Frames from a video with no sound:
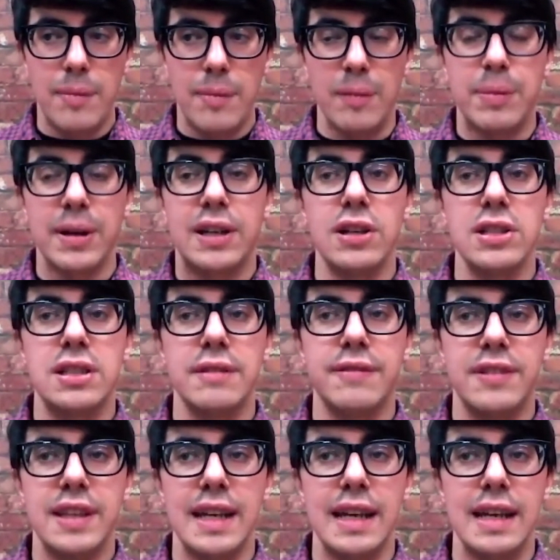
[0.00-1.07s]
But because
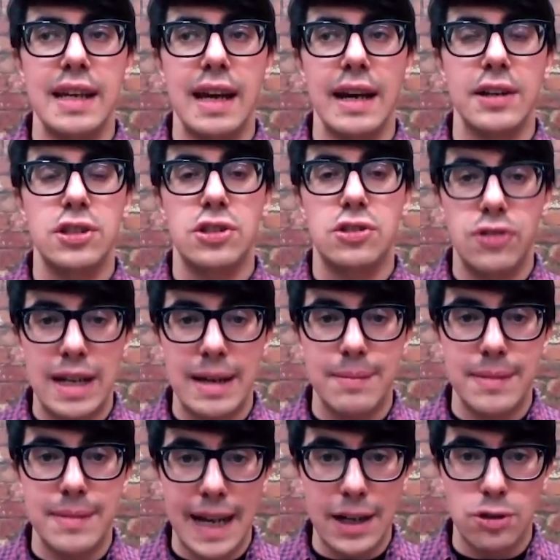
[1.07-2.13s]
of the
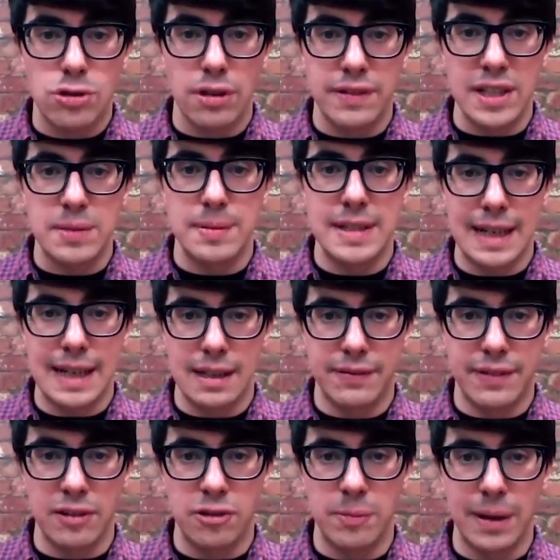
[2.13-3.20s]
extreme nature of this particular
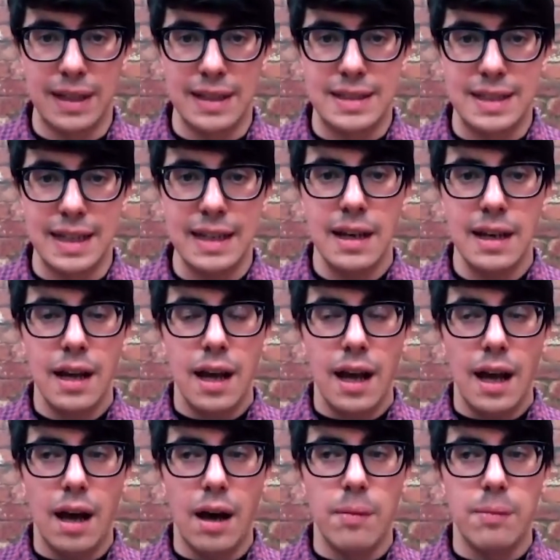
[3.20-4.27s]
vulnerability,
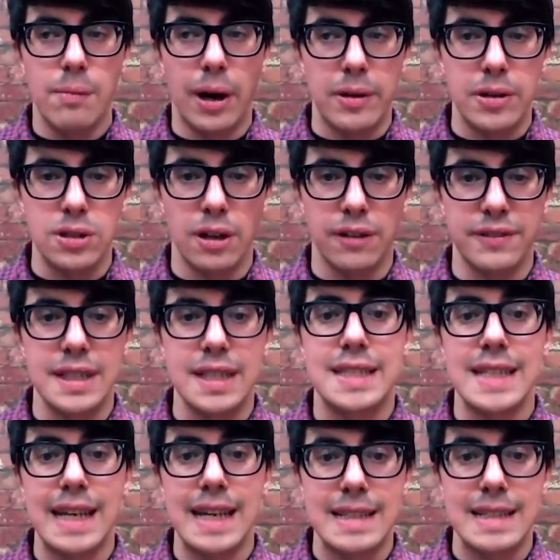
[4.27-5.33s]
uh, Microsoft
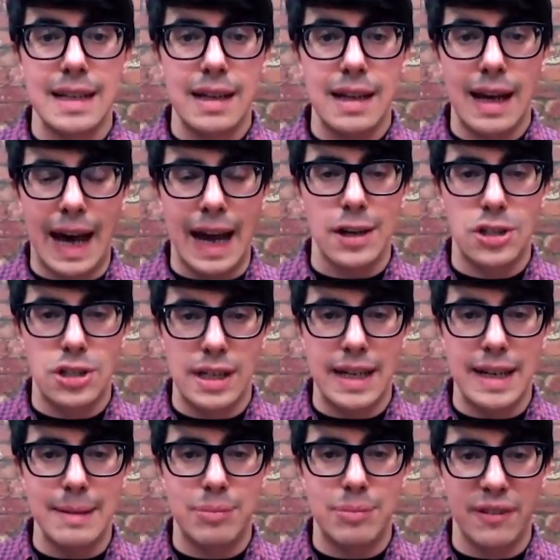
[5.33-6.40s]
did
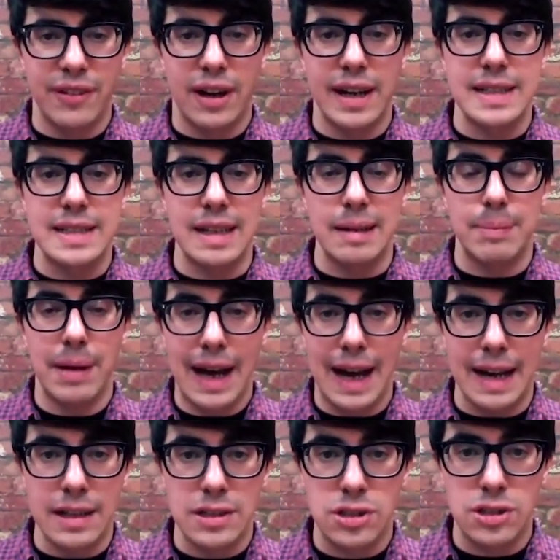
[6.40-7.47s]
actually provide a
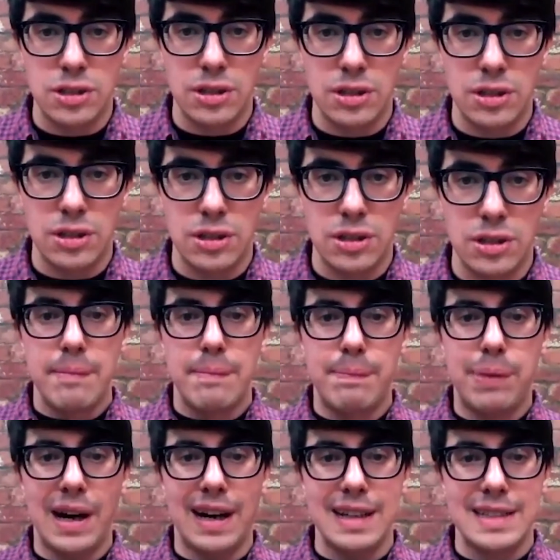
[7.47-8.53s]
patch.
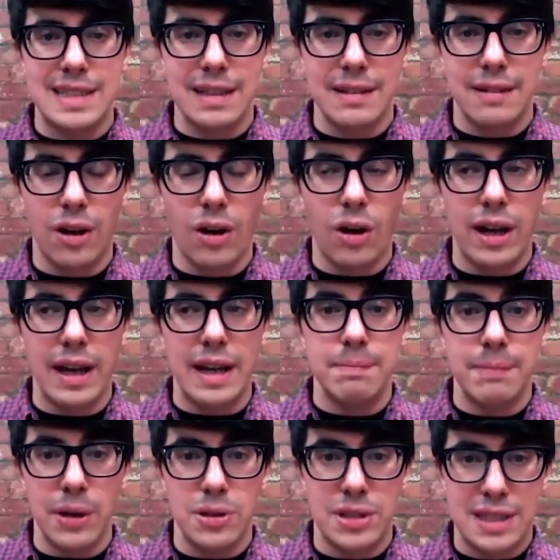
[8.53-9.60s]
But in
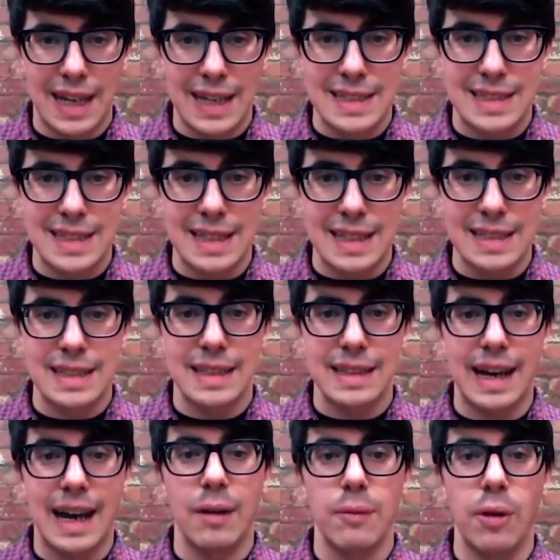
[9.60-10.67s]
most cases,
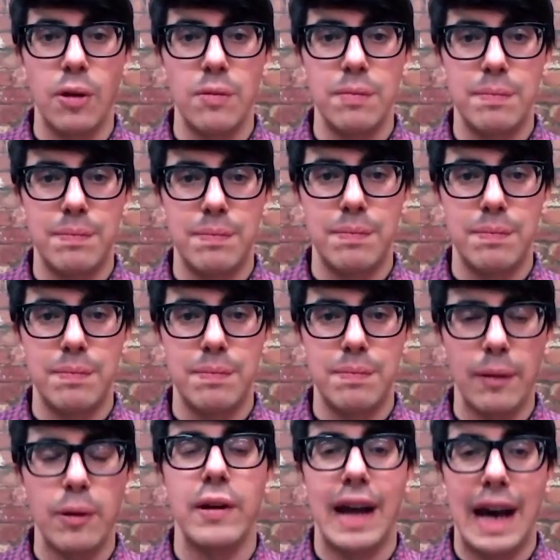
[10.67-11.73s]
that won't that,
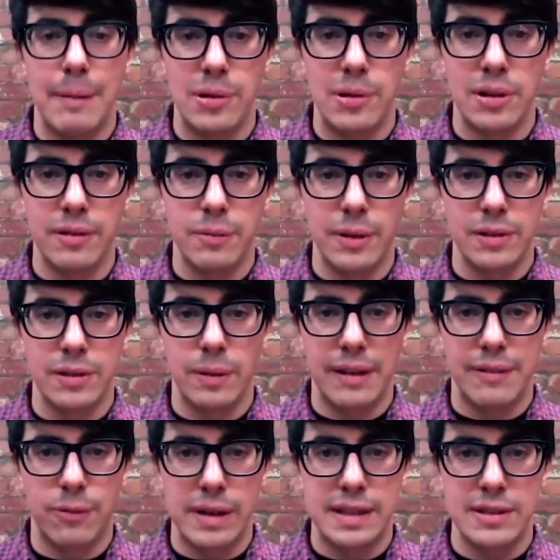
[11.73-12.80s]
that won't happen with
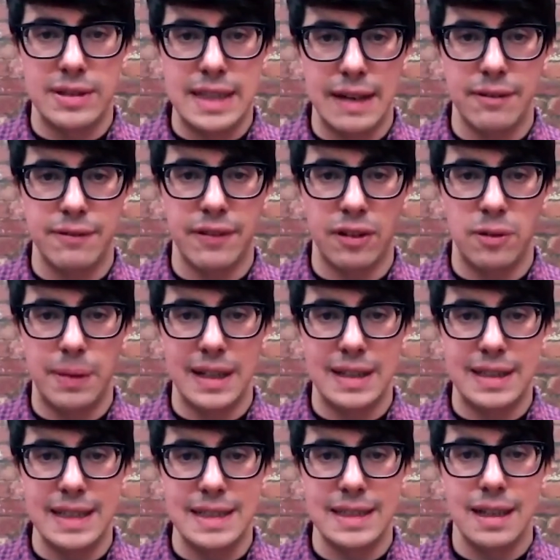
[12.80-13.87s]
if Windows 7
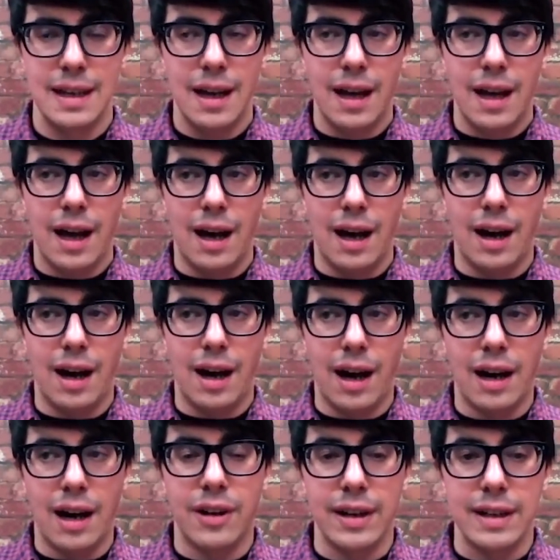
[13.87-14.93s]
vulnerabilities are,
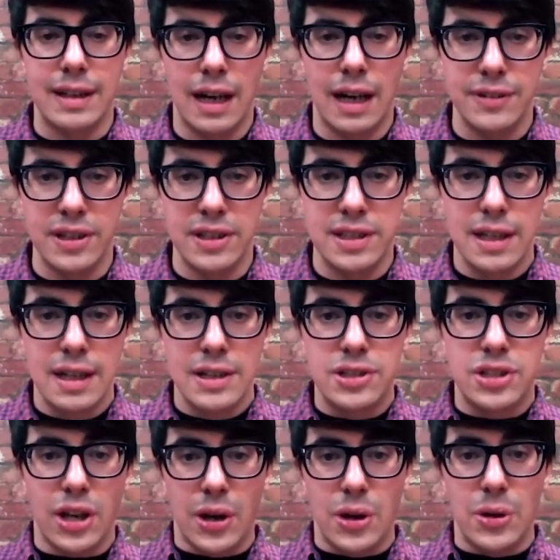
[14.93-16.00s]
are uncovered.
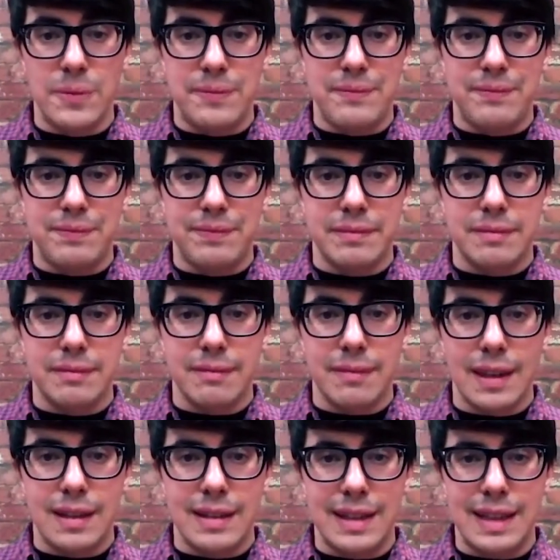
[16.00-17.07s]
So,
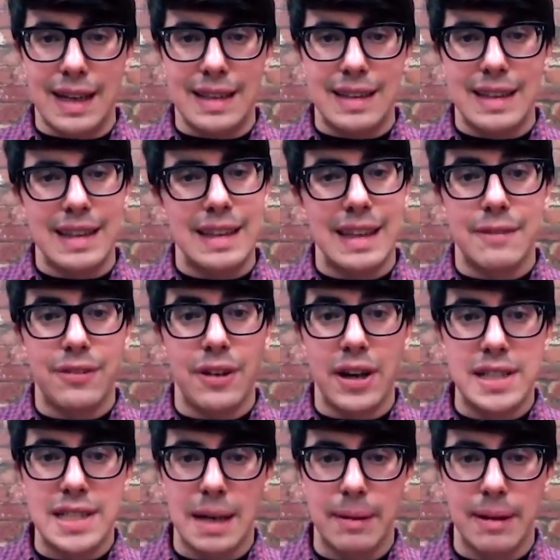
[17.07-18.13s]
yeah, the, the,
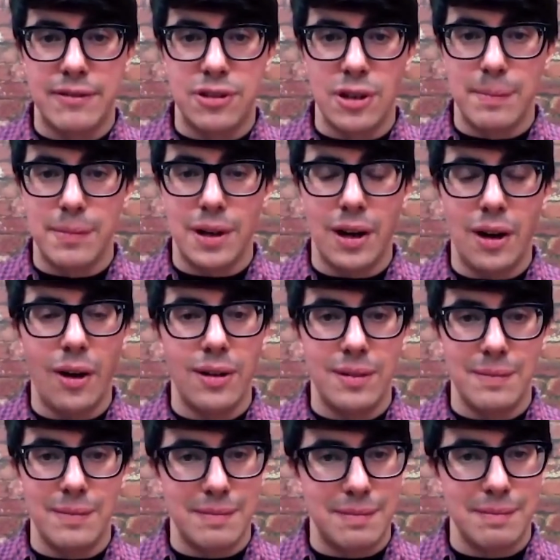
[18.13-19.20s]
advice coming from
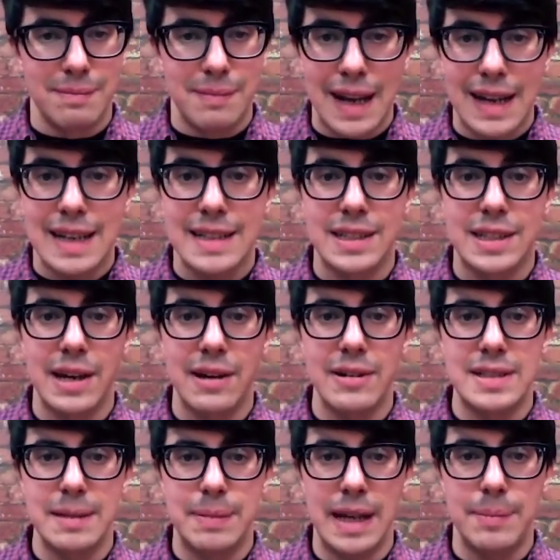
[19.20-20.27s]
many
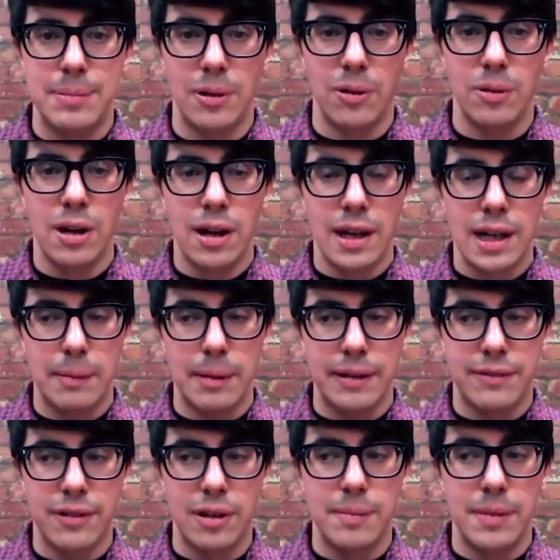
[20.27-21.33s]
security people,
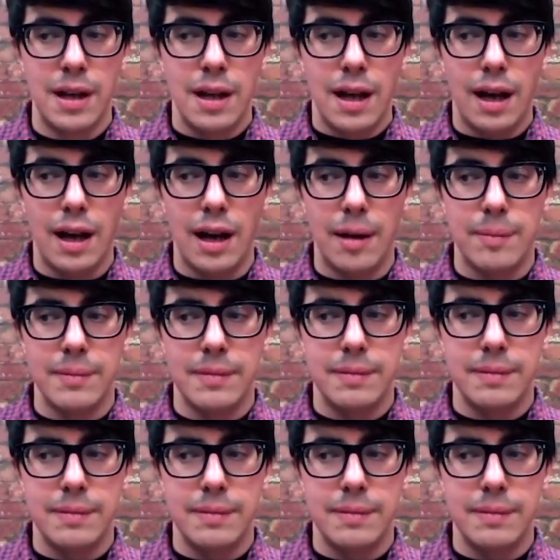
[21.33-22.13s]
coming from uh,